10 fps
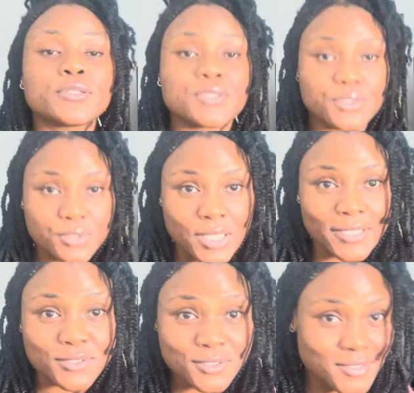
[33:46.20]
Do
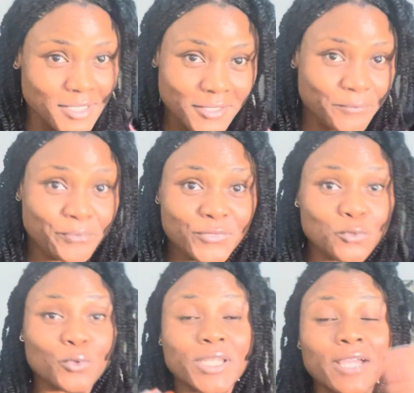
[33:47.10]
that today.
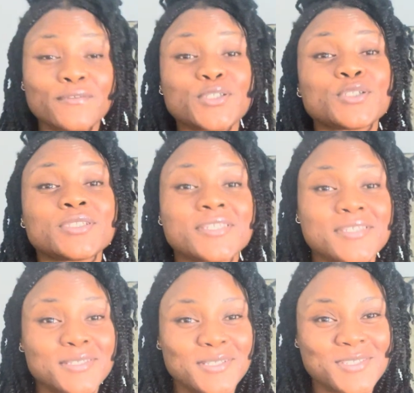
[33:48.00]
Whenever you're
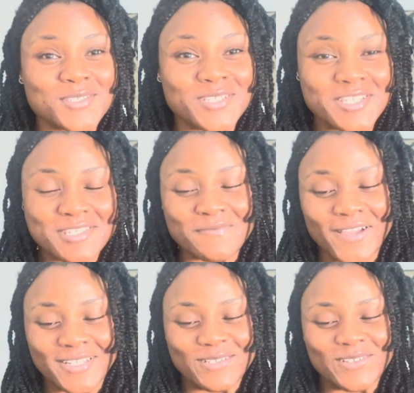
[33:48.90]
listening to this,
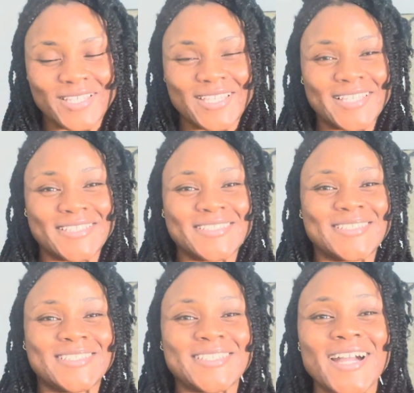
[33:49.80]
by the way,
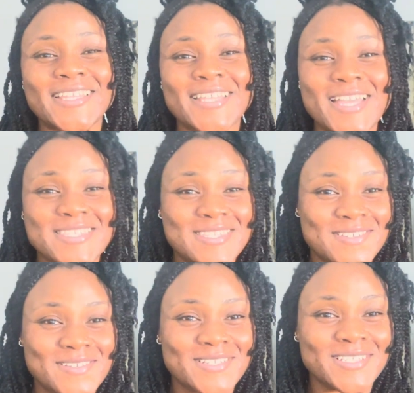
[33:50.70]
not
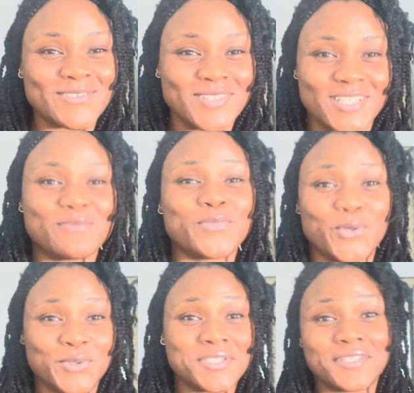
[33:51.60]
necessarily when I'm
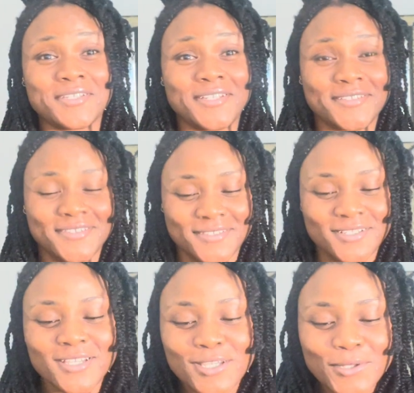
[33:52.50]
posting it.
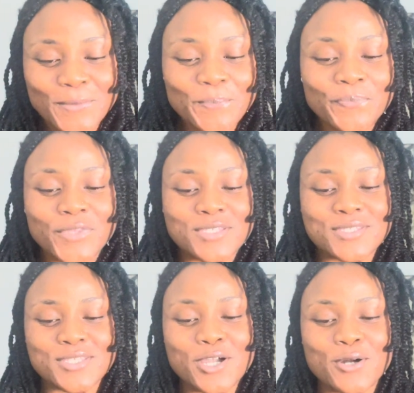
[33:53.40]

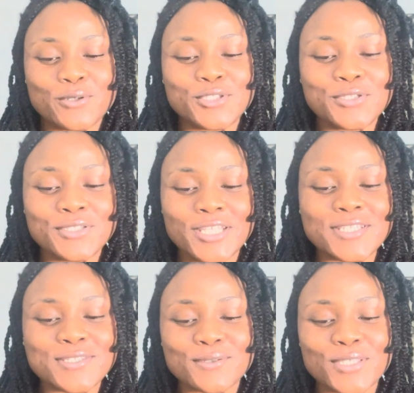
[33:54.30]
So you need
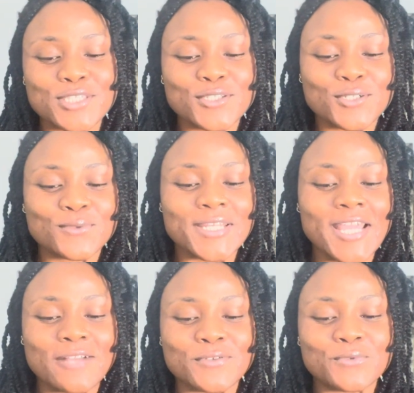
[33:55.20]
to ignore what
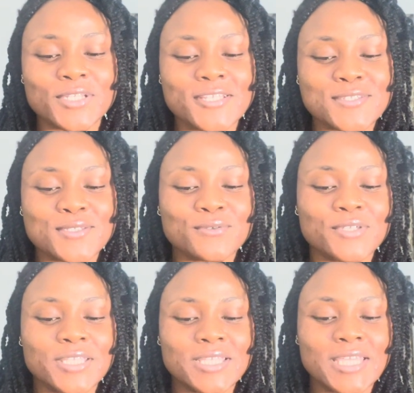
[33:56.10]
everyone is
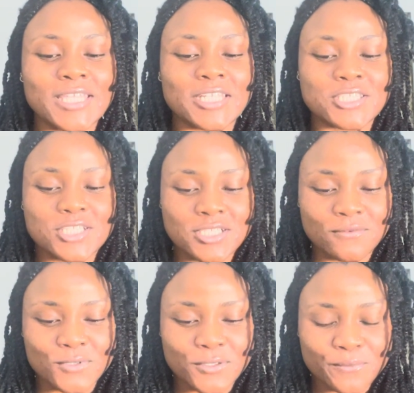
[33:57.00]
doing and
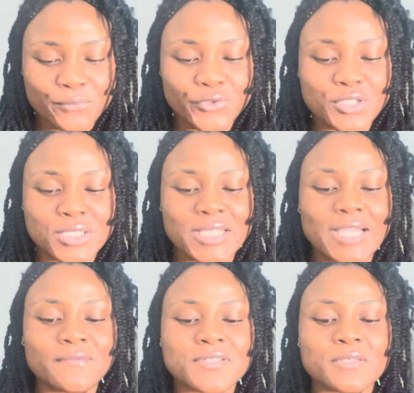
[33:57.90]
achieving. Your
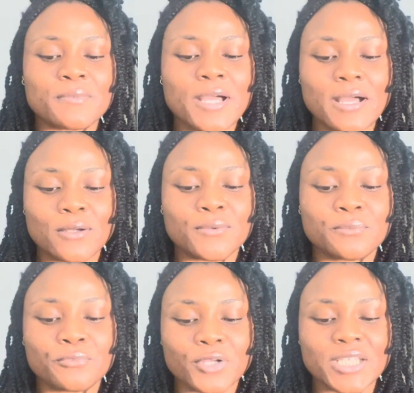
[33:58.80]
life is about
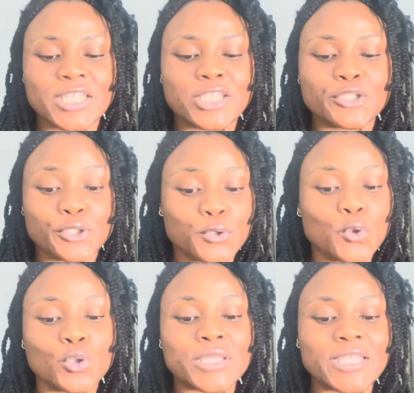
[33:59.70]
breaking your
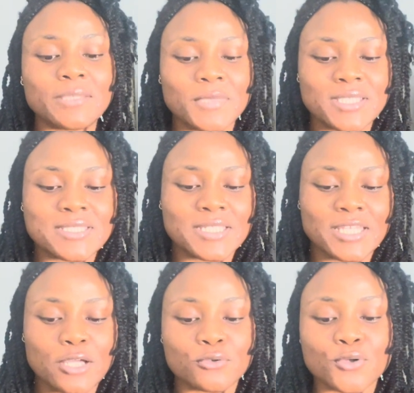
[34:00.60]
own limits and
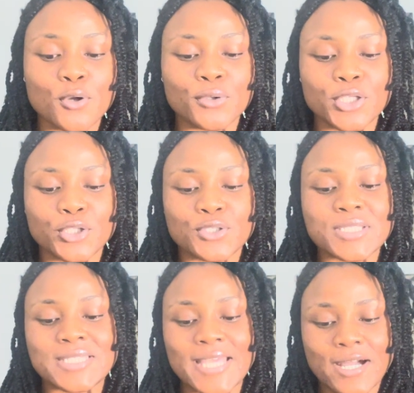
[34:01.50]
outgrowing
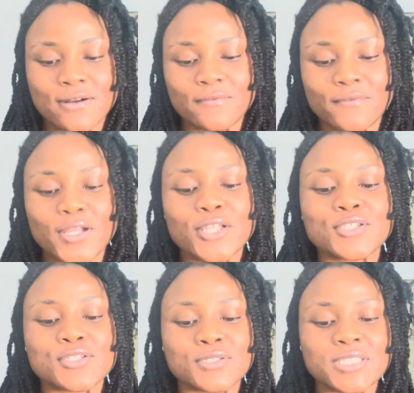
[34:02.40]
yourself
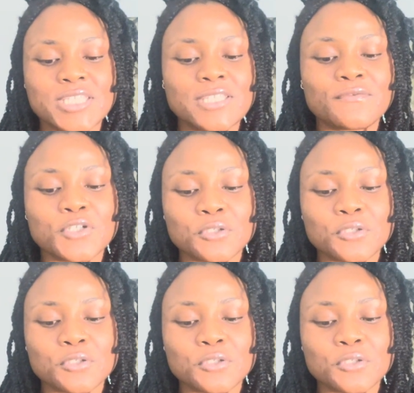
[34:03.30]
to live your